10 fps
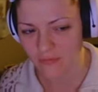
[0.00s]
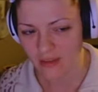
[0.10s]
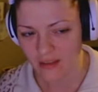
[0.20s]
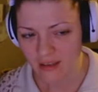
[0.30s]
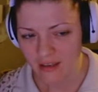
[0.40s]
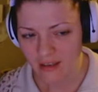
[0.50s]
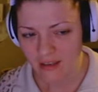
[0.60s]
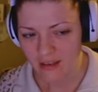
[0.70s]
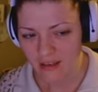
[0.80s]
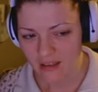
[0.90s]

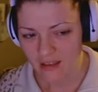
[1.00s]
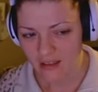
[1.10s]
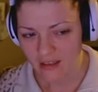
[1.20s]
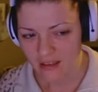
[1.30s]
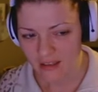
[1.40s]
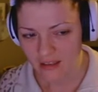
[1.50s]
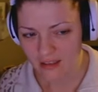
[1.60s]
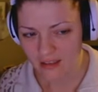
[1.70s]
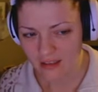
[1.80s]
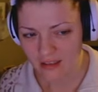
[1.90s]

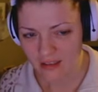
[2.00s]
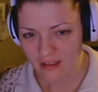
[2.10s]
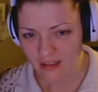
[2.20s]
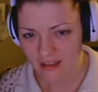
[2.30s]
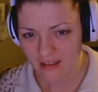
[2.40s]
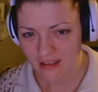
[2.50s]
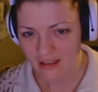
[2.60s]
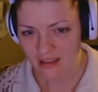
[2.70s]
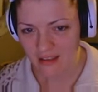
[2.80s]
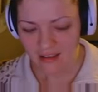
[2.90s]

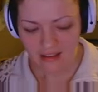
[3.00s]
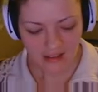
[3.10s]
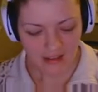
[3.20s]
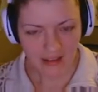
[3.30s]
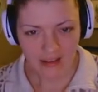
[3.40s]
[no speech]